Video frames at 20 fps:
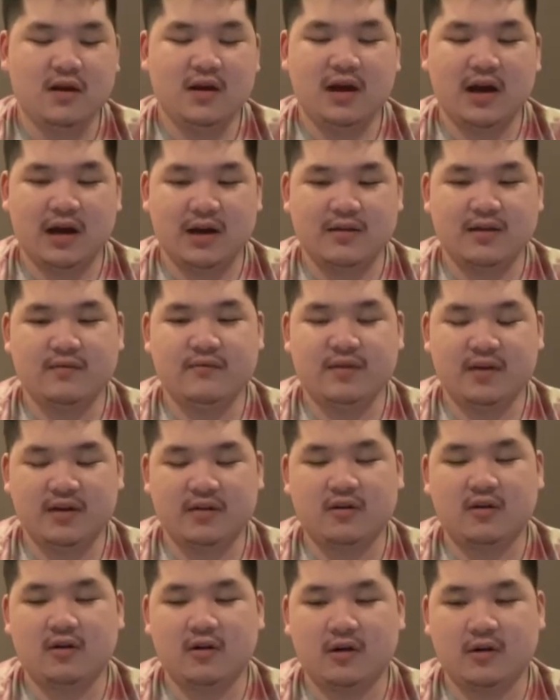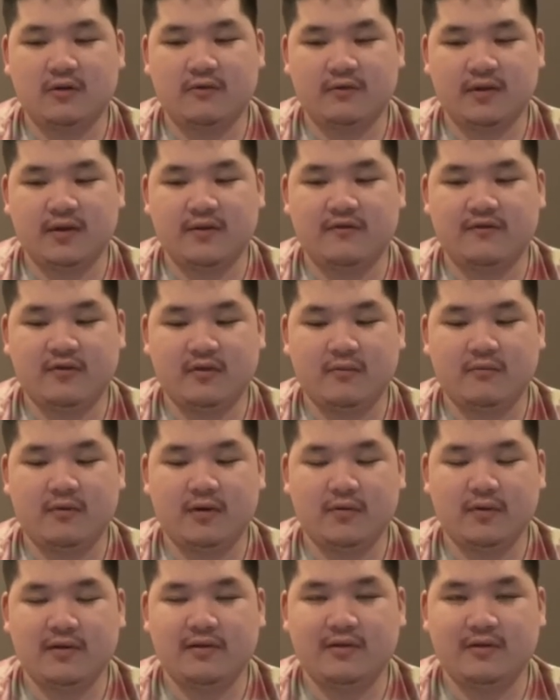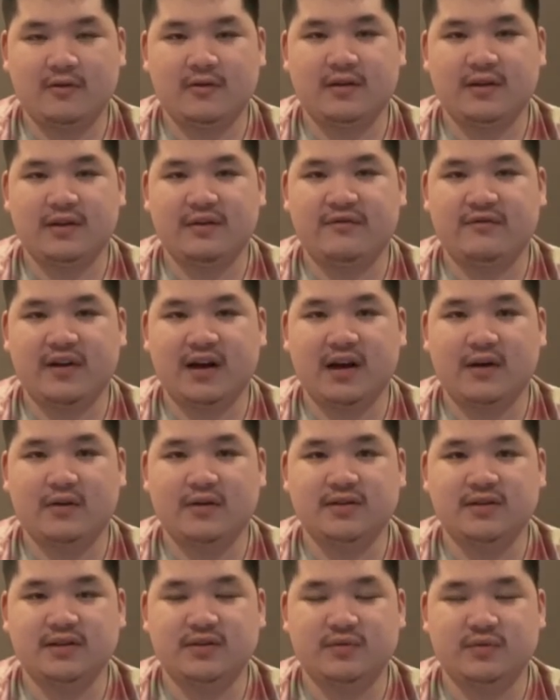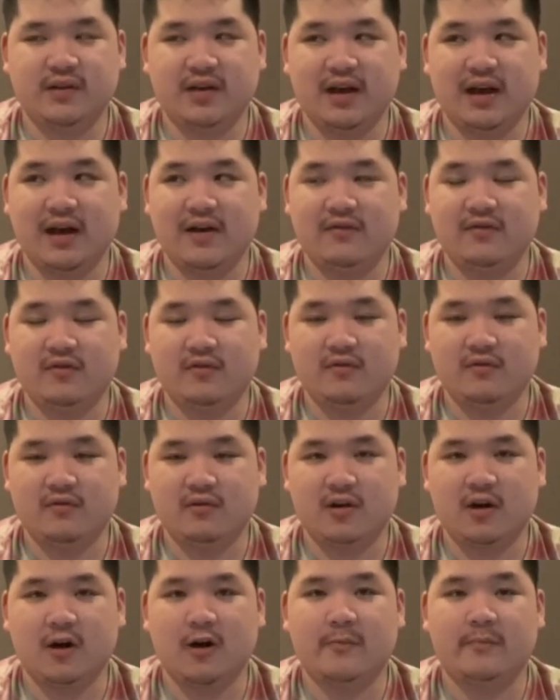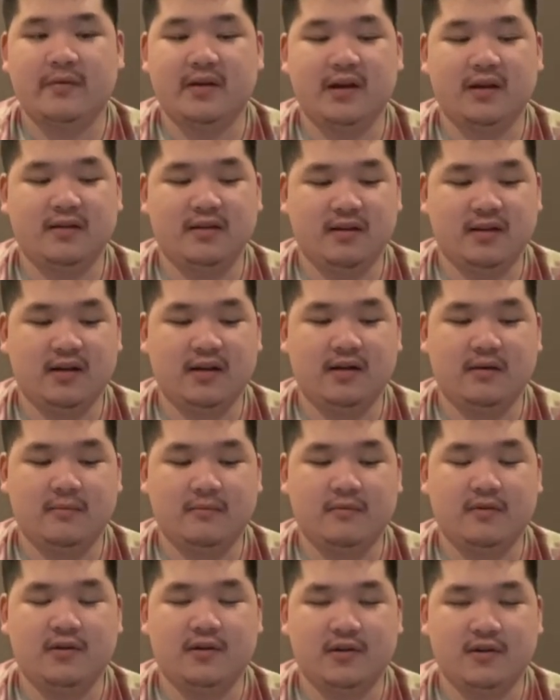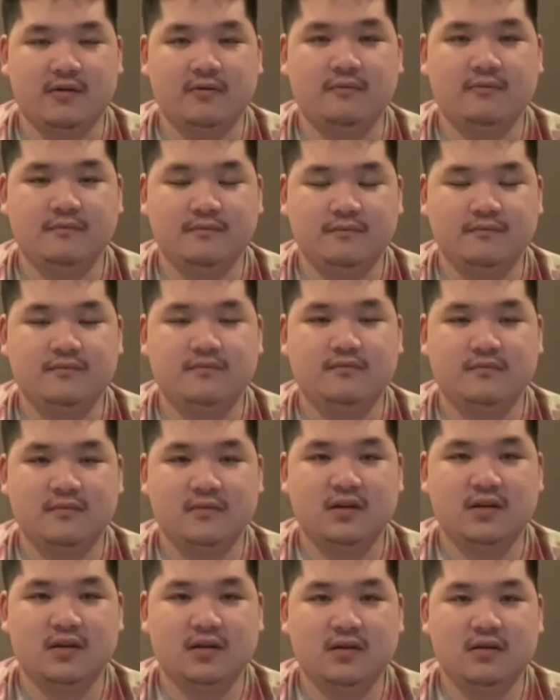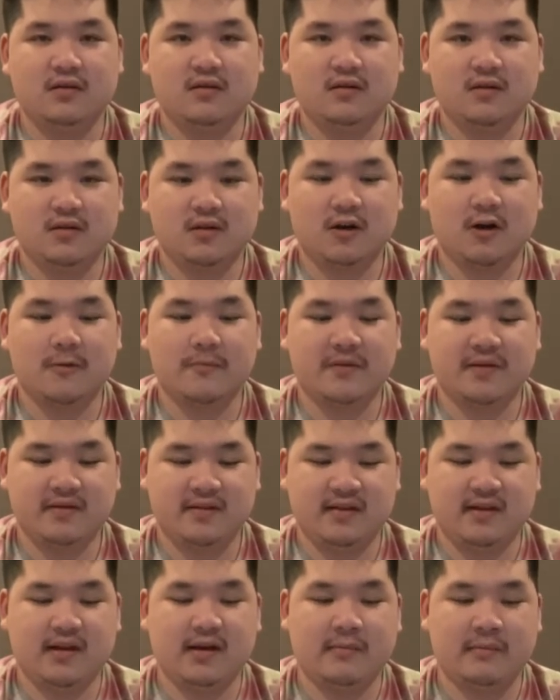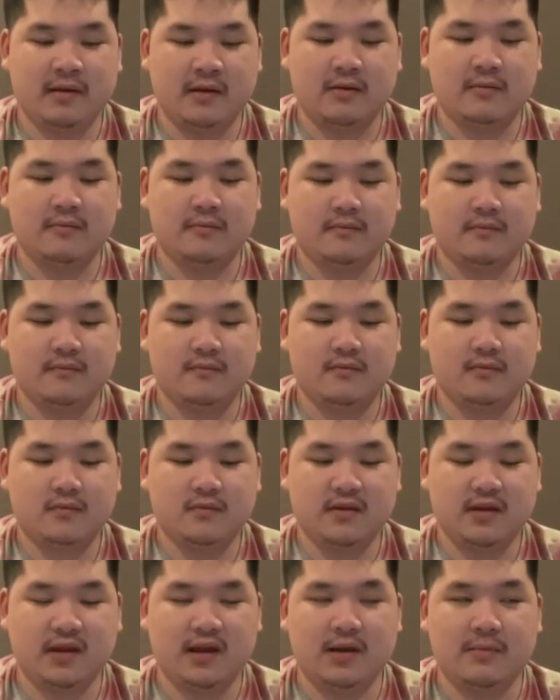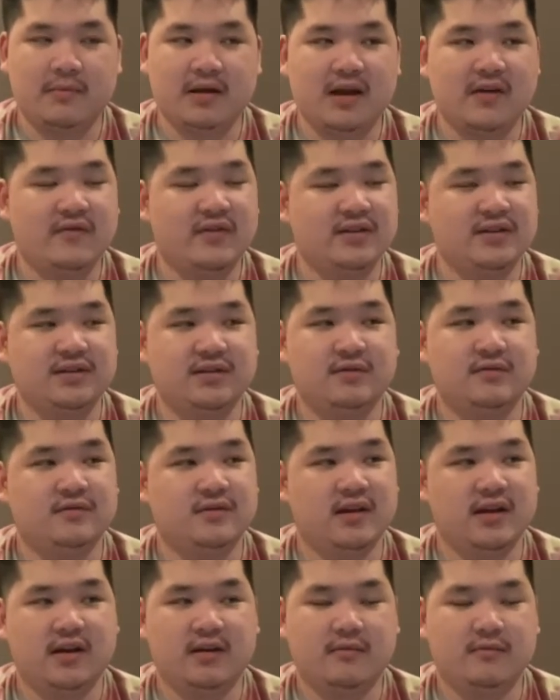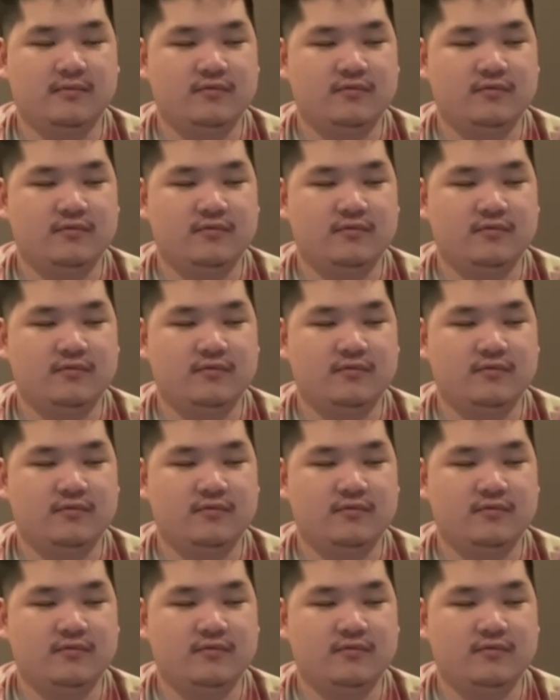I think we can all agree from what we learned in this virus is we have to carpe diem, you know? Carpe diem it. DM every single day.